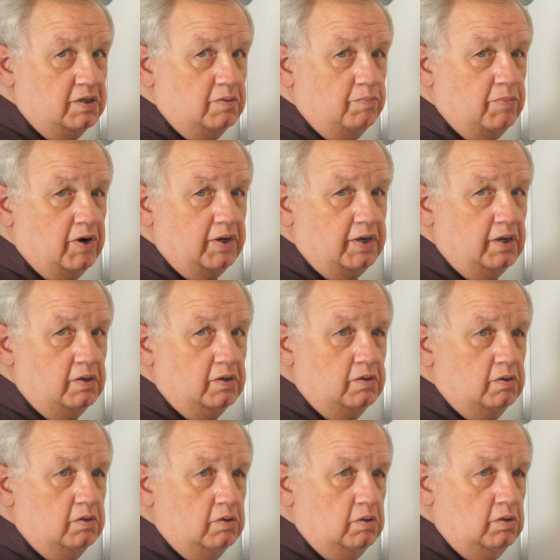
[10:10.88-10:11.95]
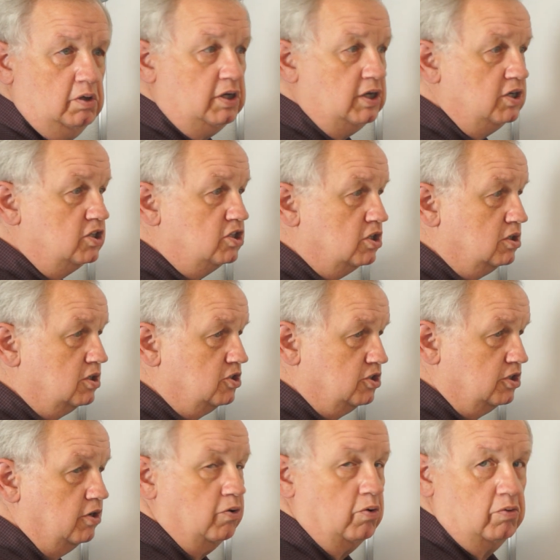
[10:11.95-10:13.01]
the market, into the
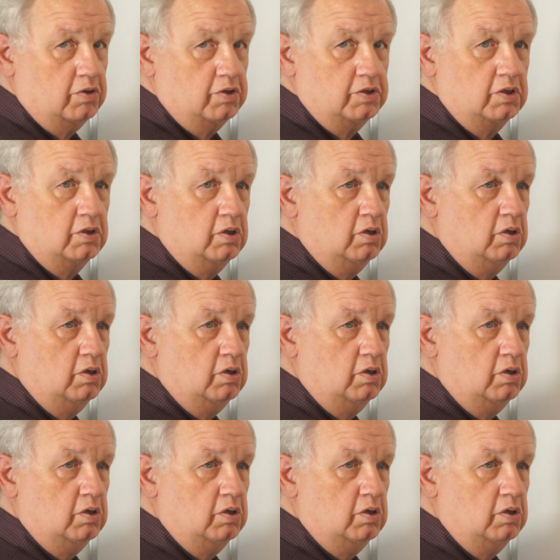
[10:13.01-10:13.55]
shareholders.